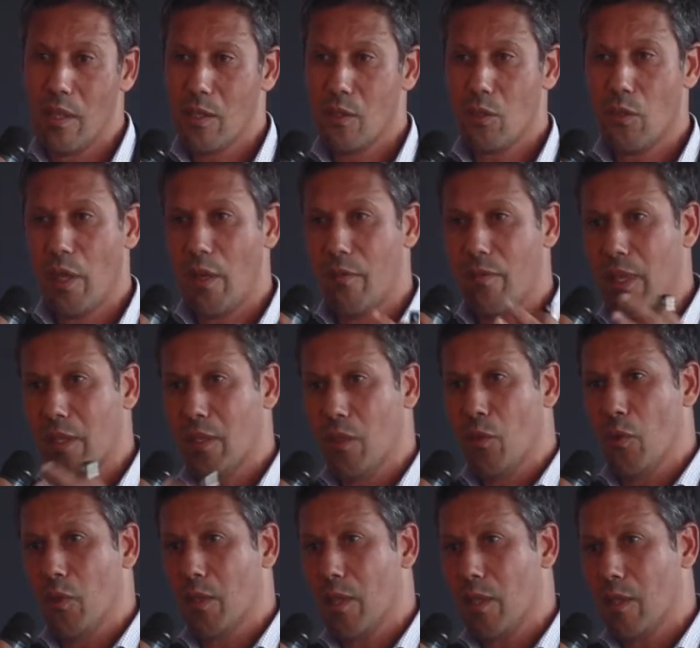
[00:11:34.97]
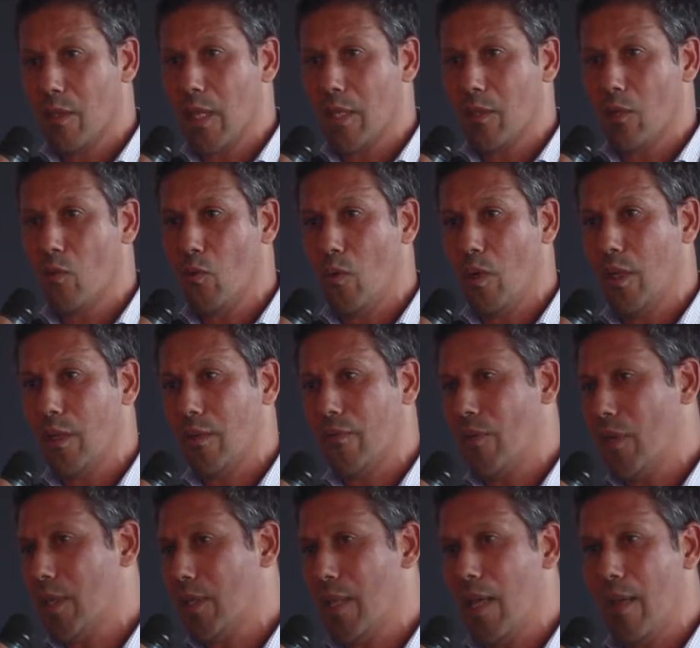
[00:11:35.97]
So if that user doesn't want,
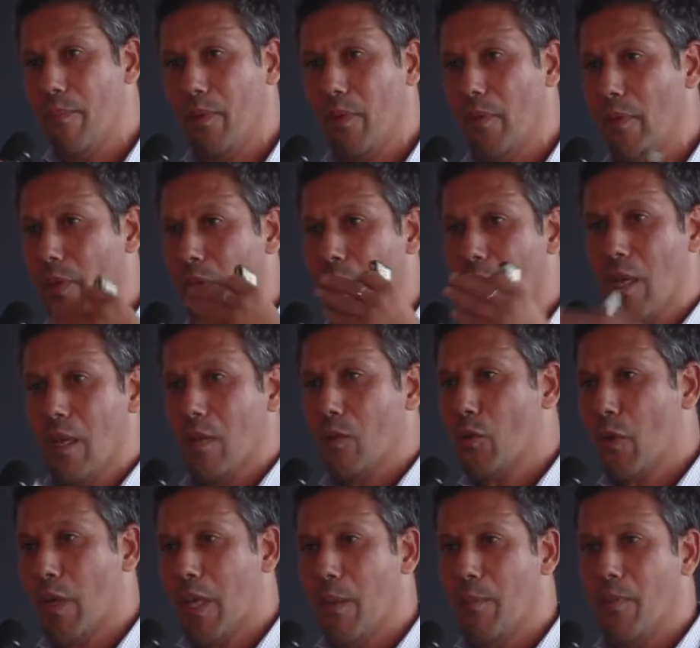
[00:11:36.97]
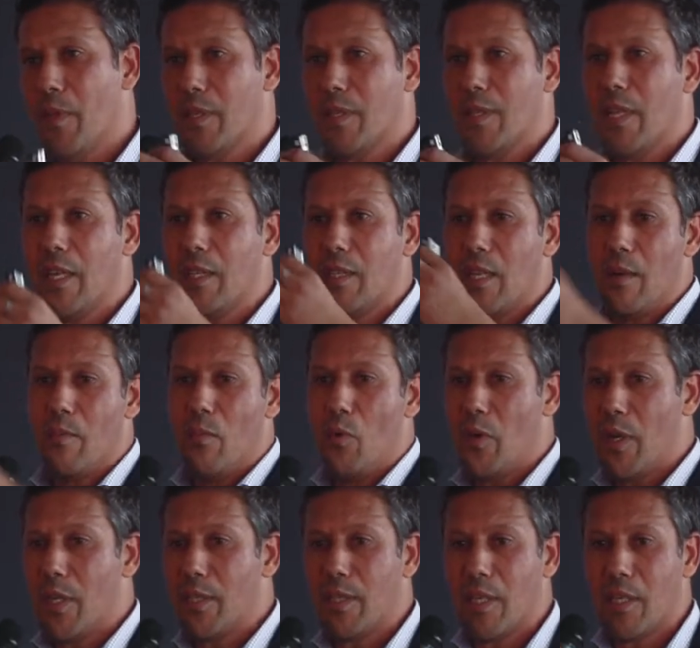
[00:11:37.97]
for example, to keep this data
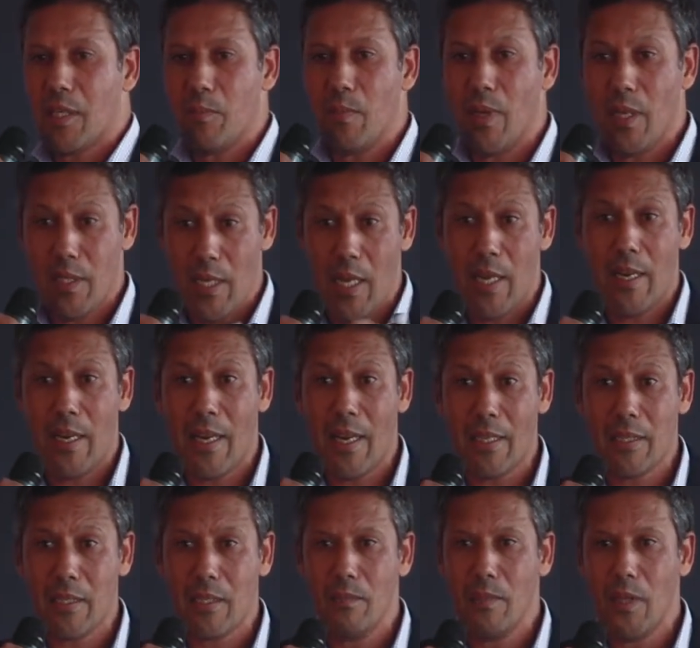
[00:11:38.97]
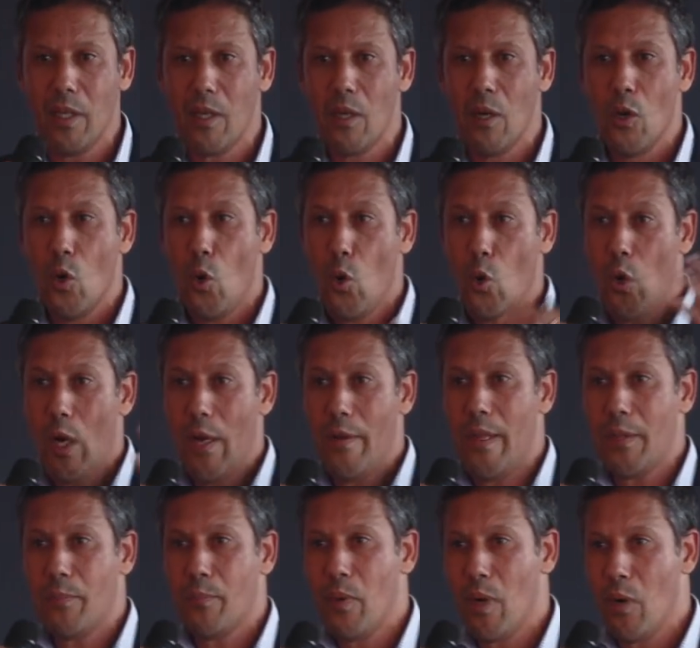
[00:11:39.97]
more than 6 months at the customer or at
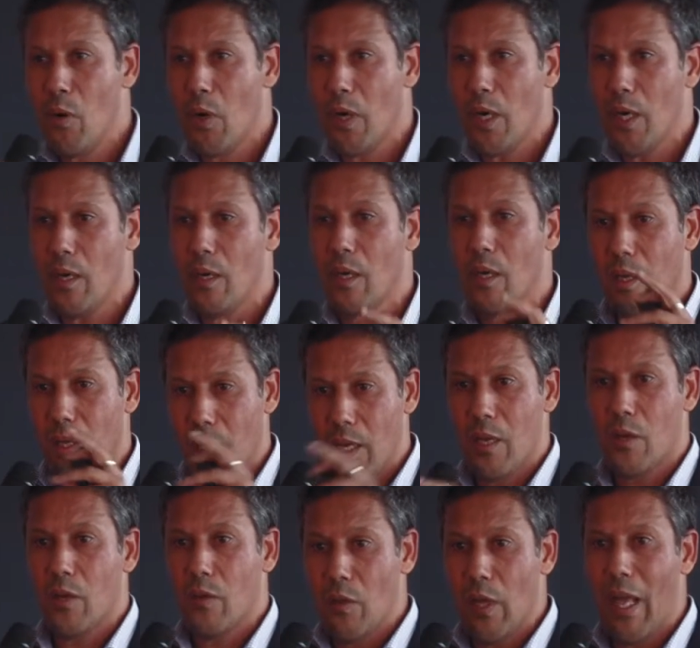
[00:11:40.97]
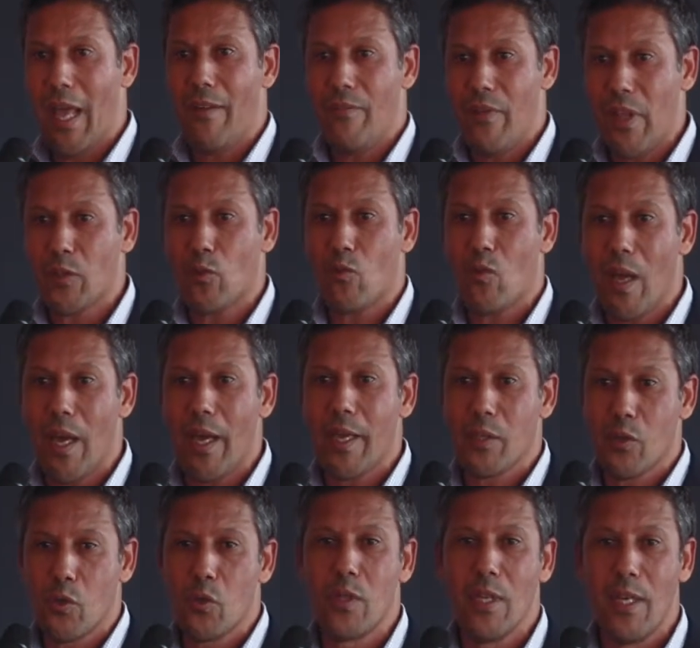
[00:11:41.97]
that broker, he could have that
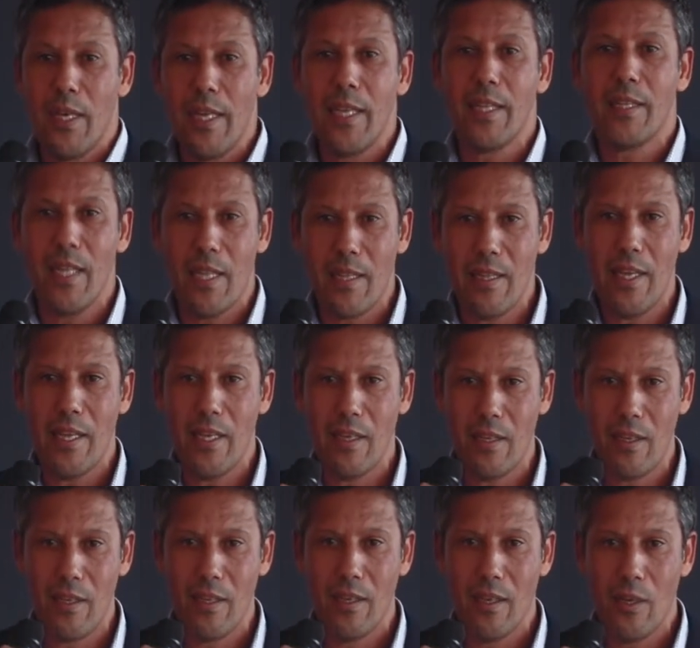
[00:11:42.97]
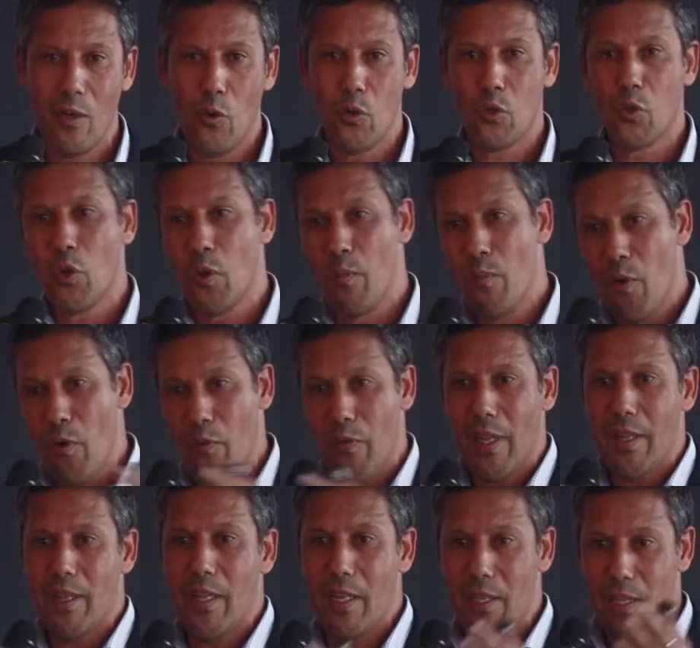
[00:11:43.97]
right to delete that data or to remove
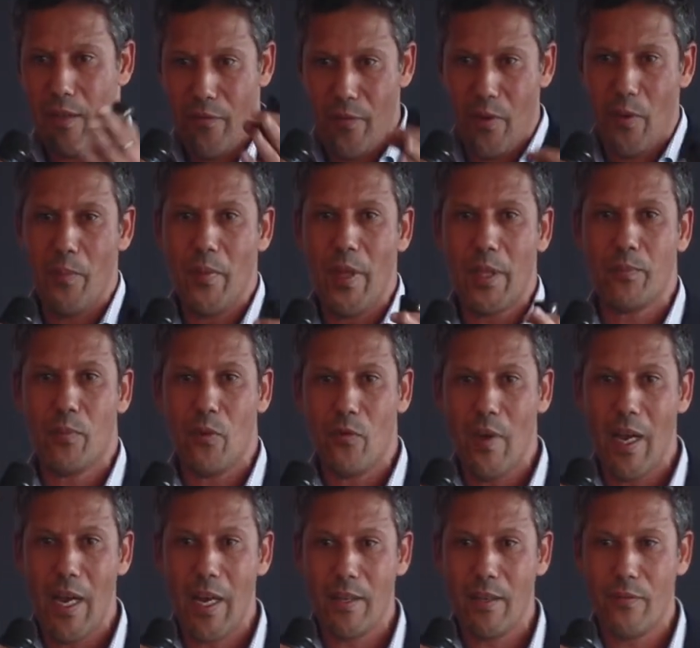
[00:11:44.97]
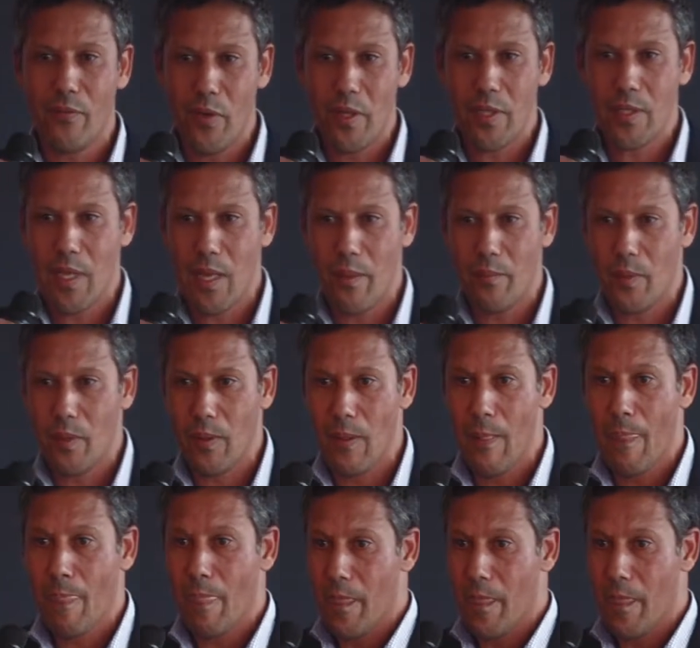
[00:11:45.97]
that data from that provider, for example.